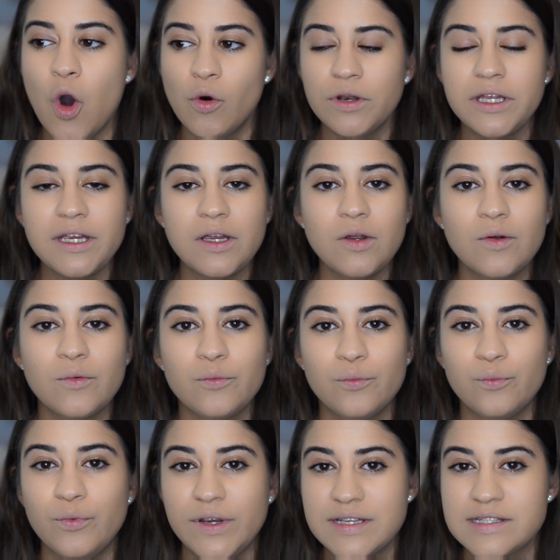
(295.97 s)

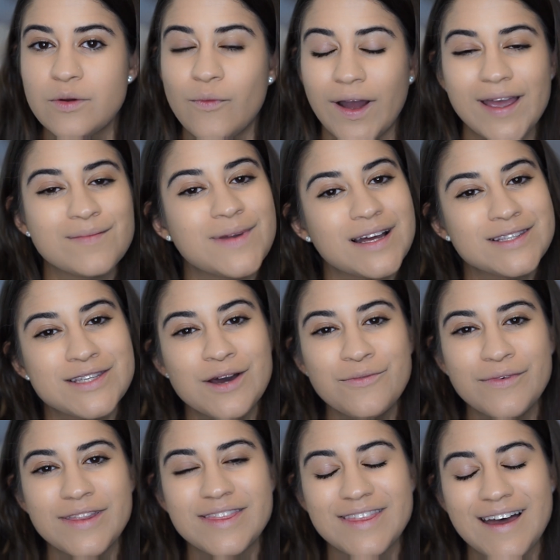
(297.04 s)
only reason why I'm not
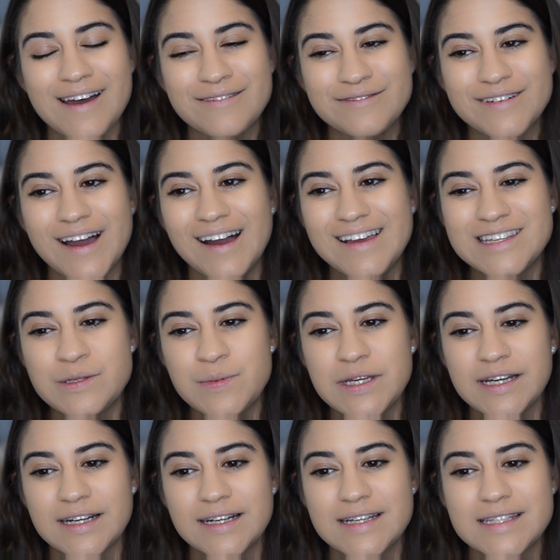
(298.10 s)
done with that is
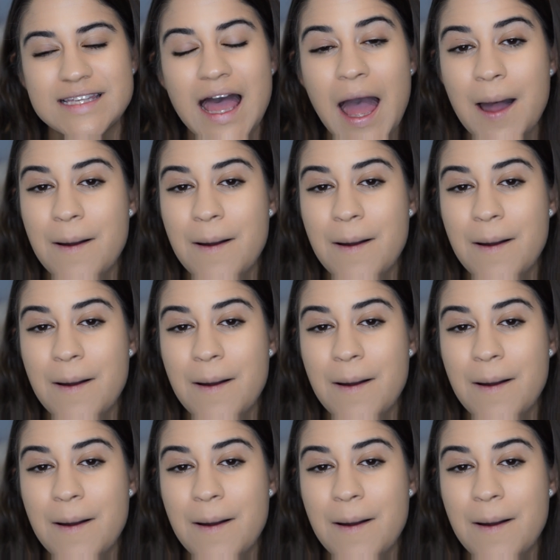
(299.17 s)
because